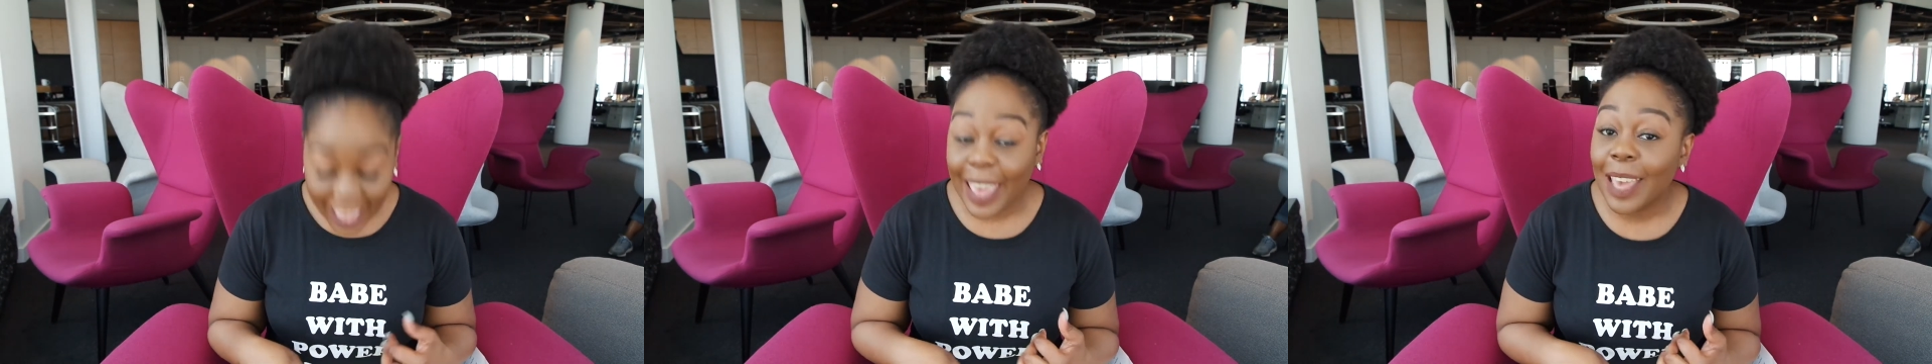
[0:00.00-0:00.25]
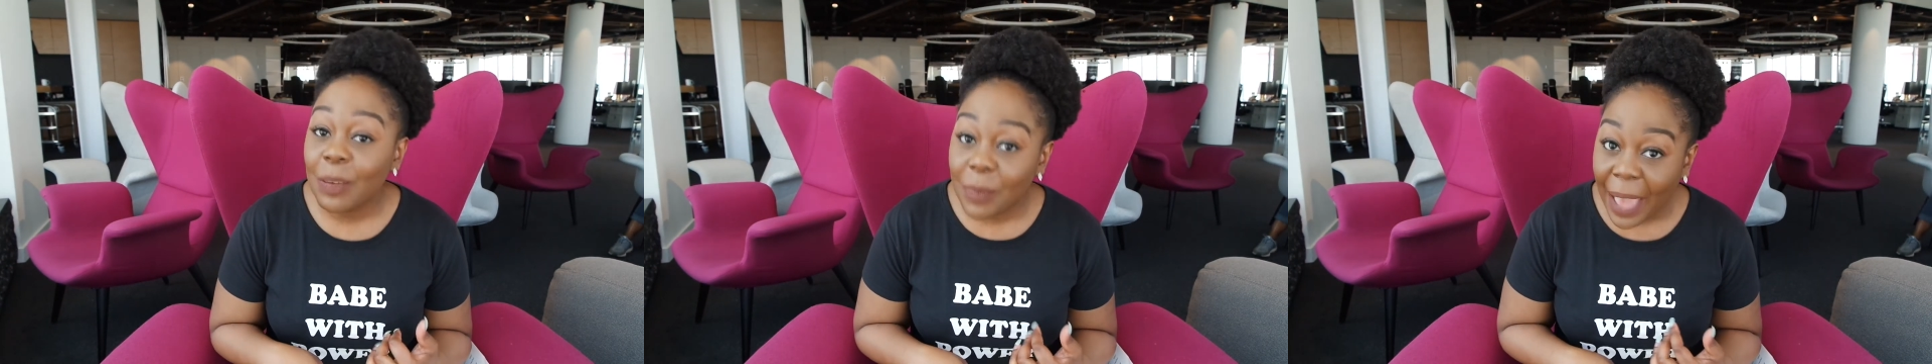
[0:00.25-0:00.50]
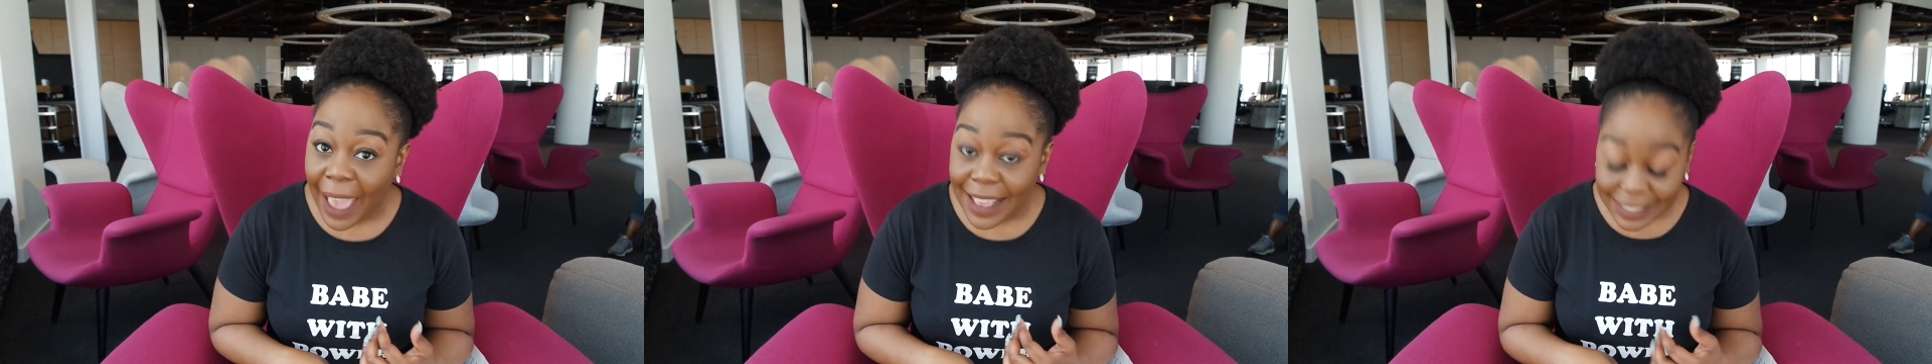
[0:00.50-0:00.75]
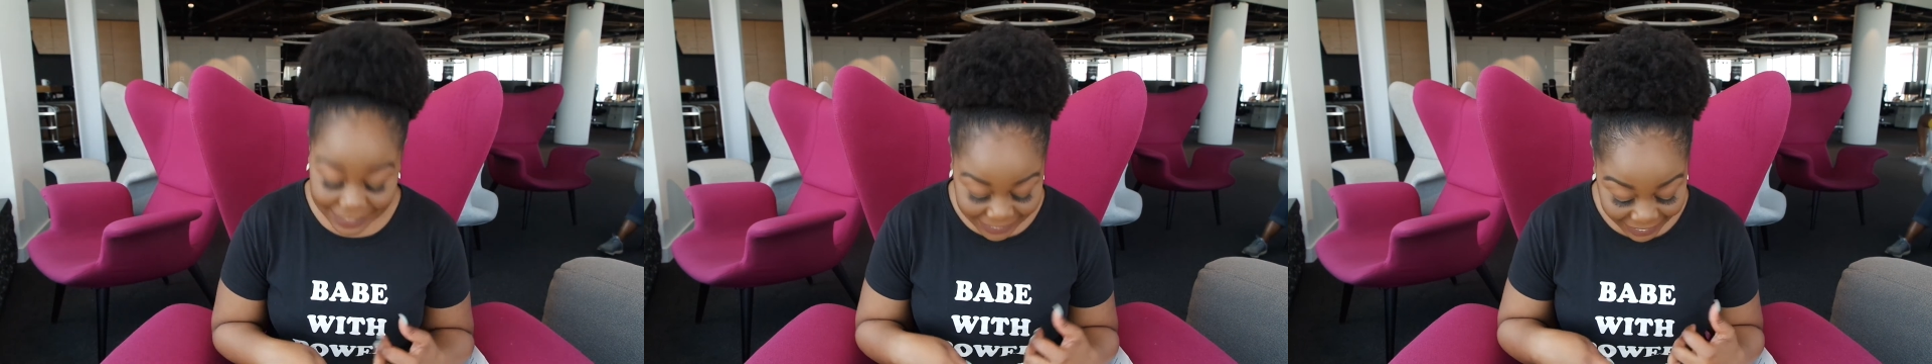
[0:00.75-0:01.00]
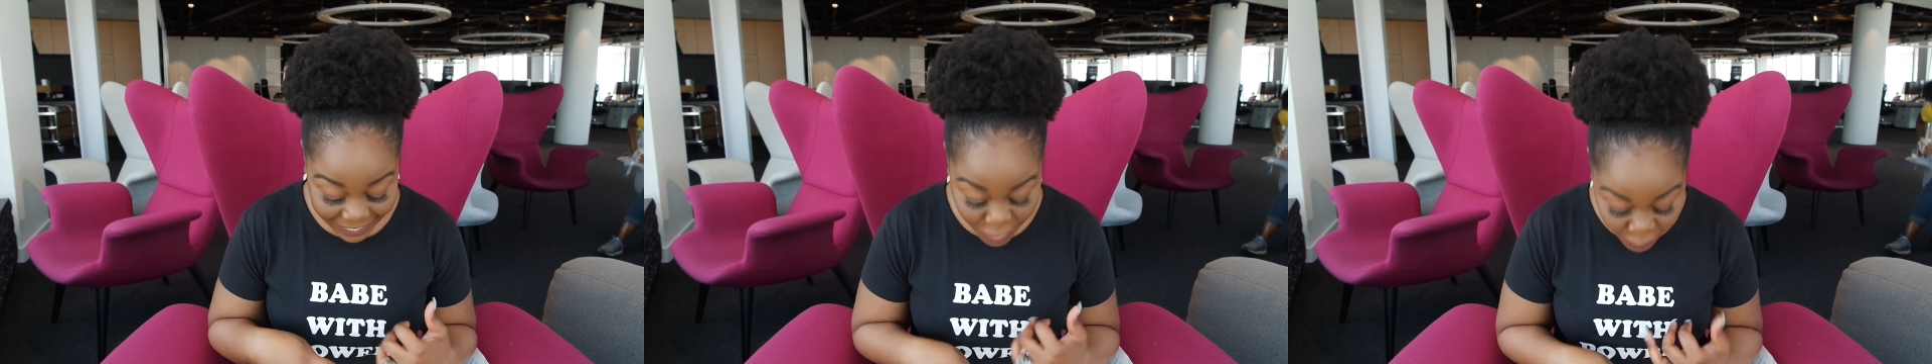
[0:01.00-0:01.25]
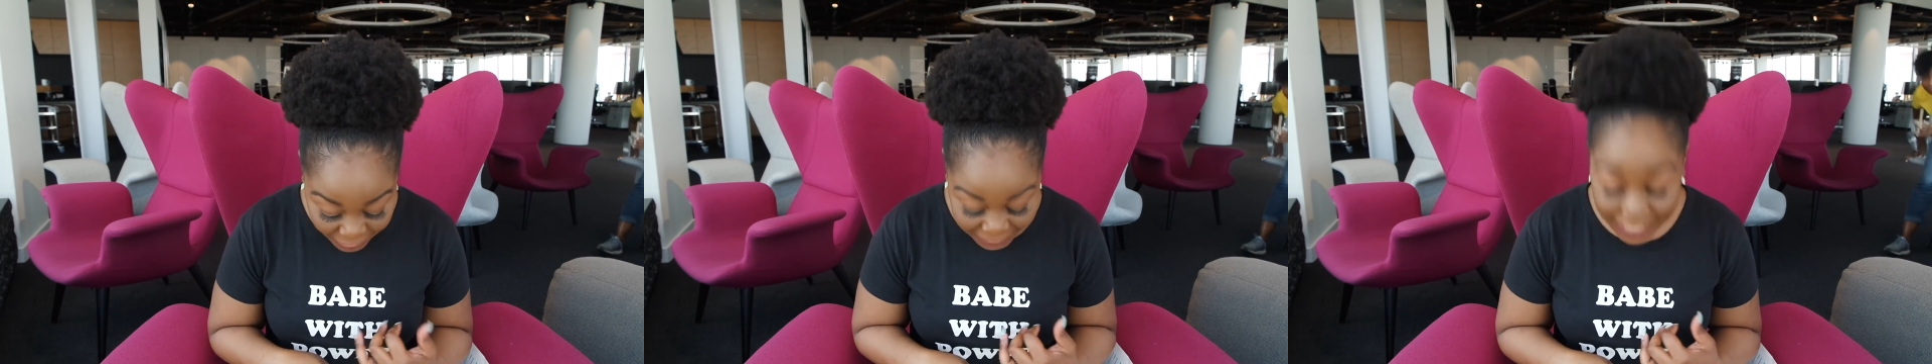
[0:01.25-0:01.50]
hair bands,
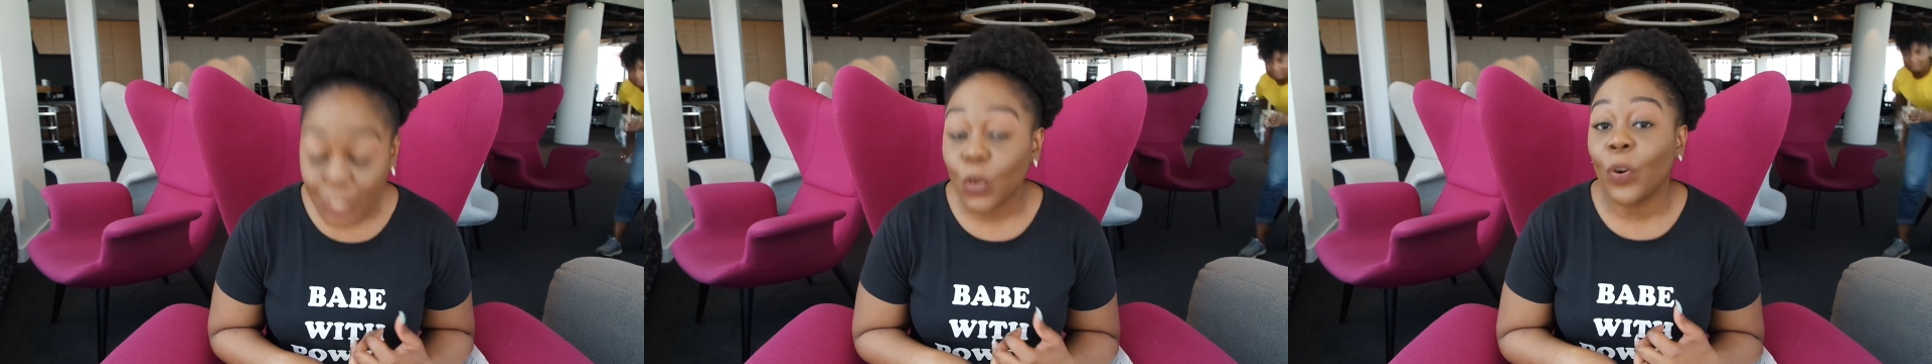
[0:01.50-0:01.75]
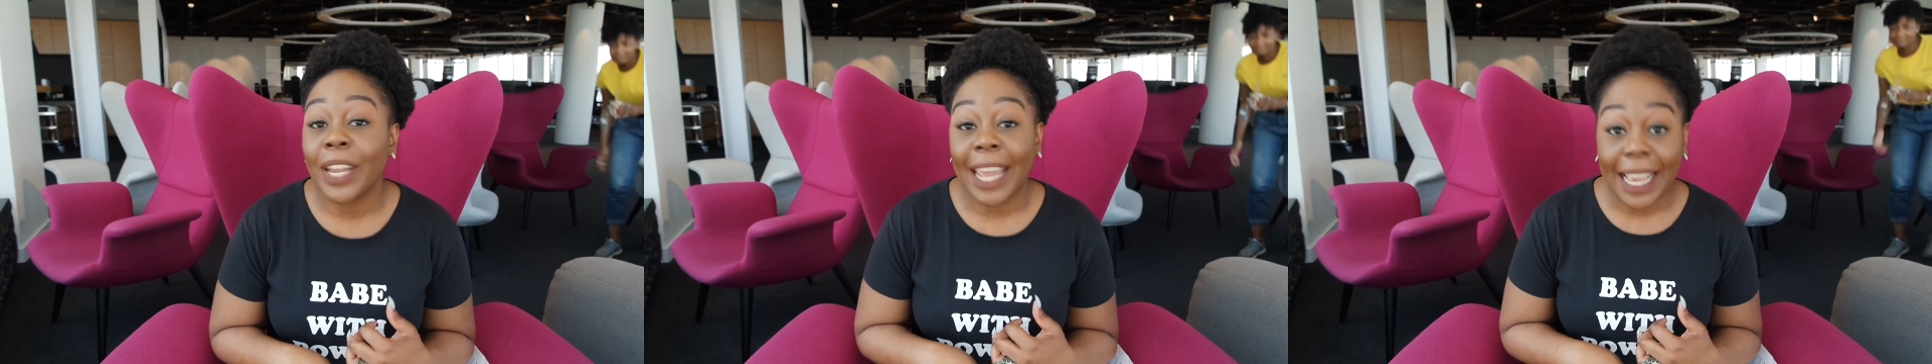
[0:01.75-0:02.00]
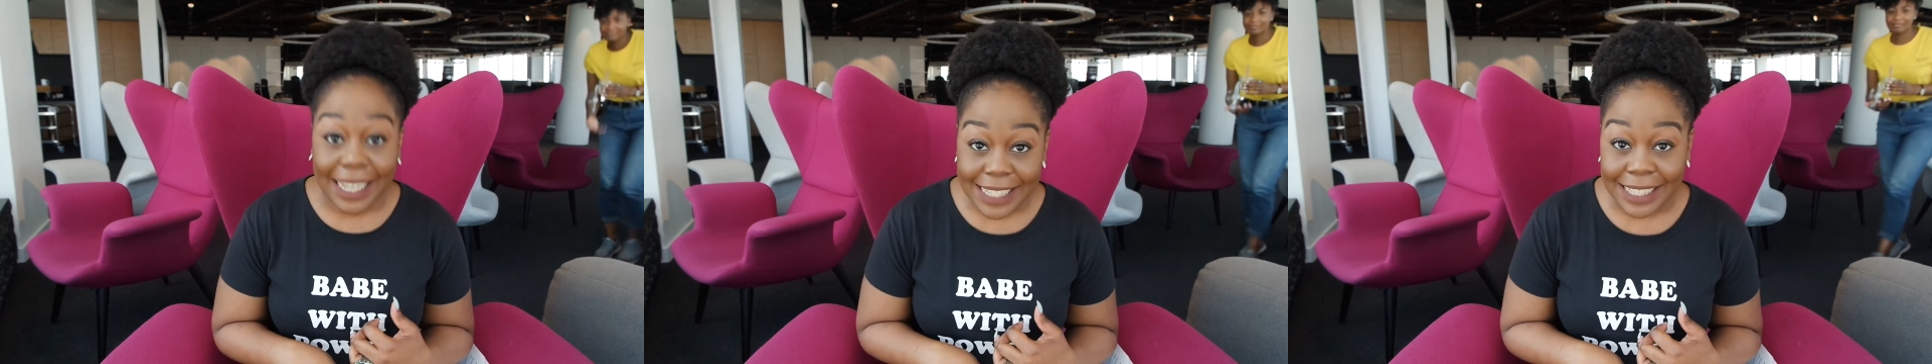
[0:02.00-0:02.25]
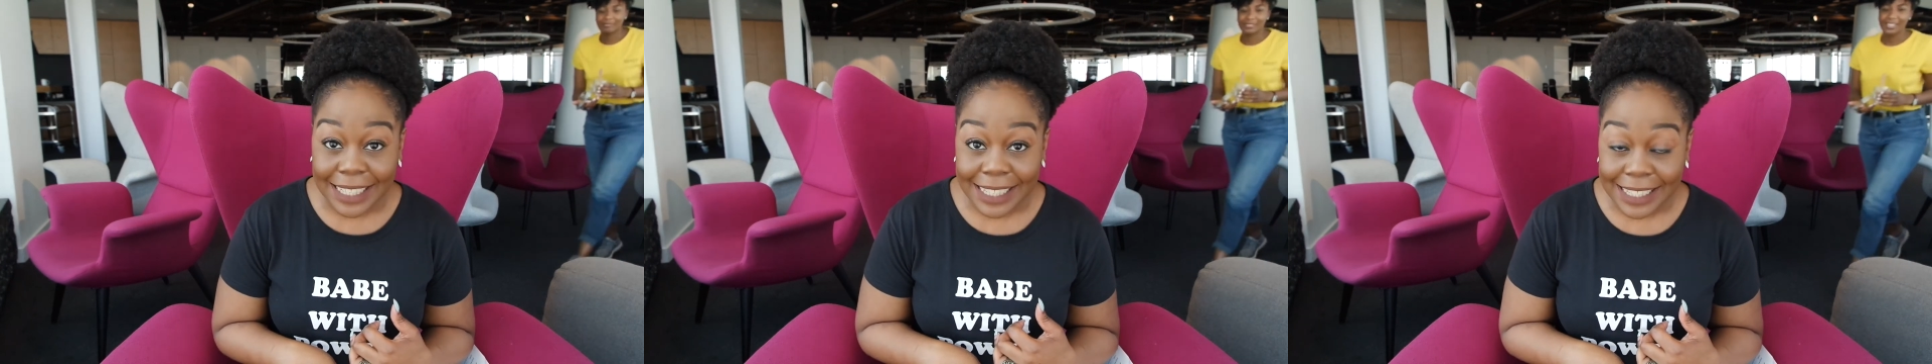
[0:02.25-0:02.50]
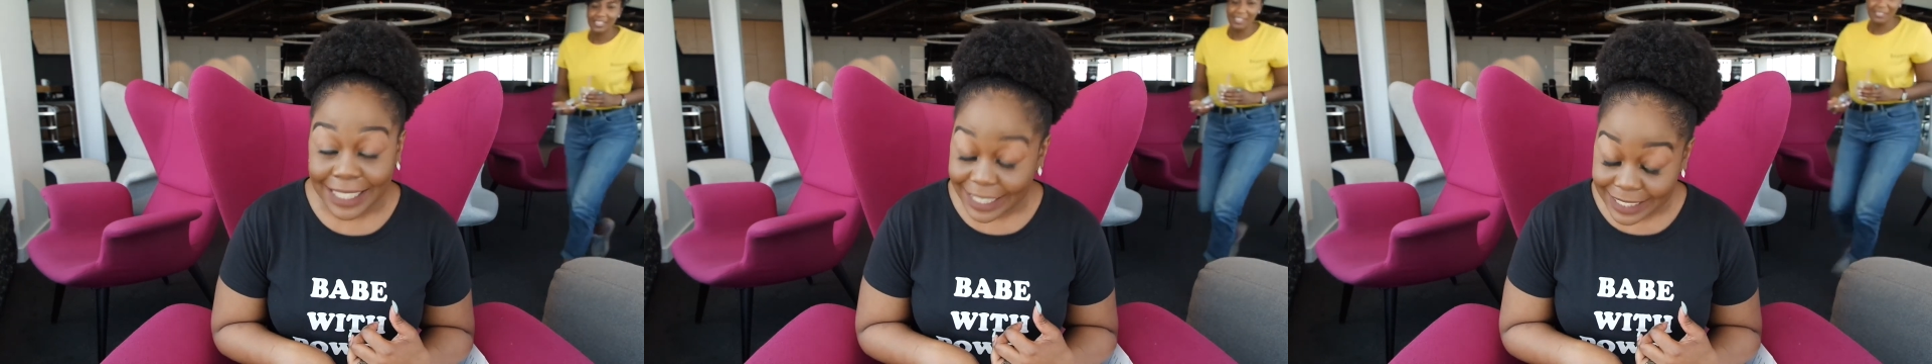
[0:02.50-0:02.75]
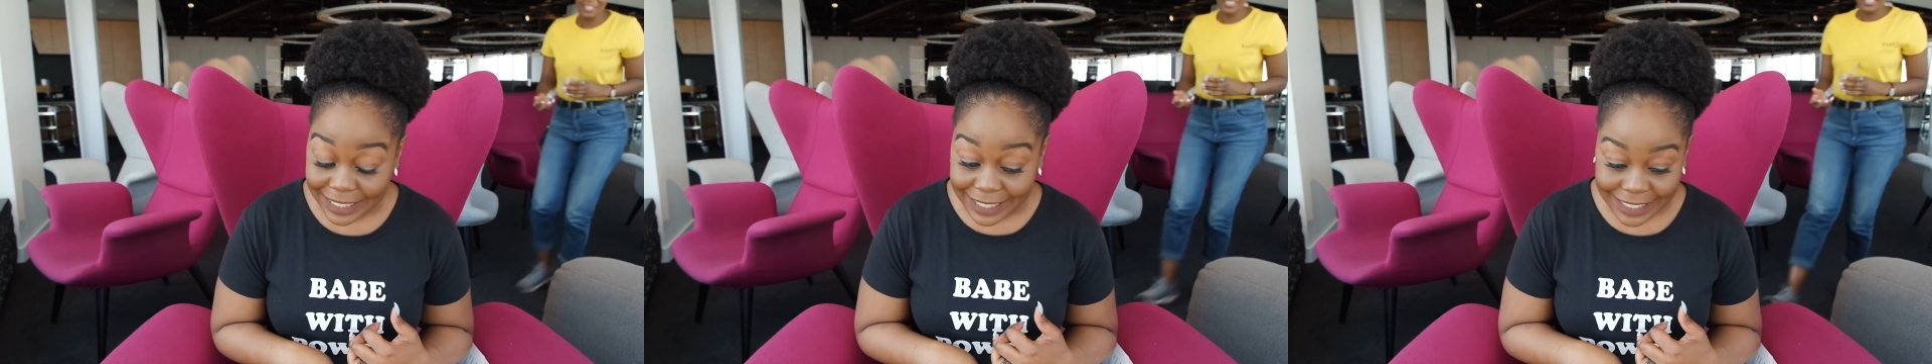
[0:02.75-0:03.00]
earrings, or necklaces,
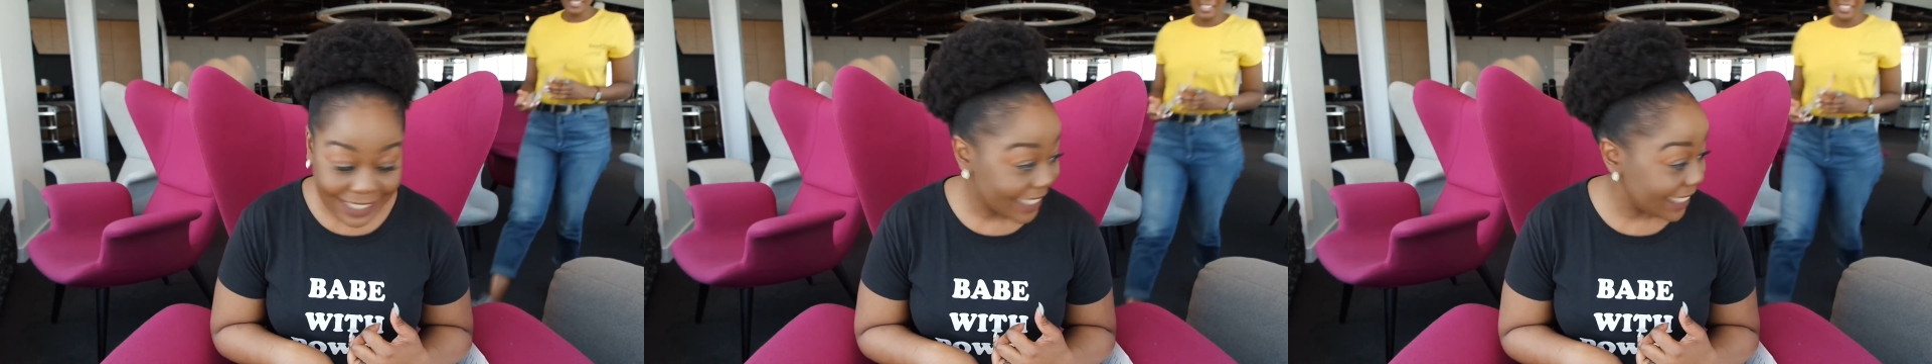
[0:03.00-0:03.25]
ladies.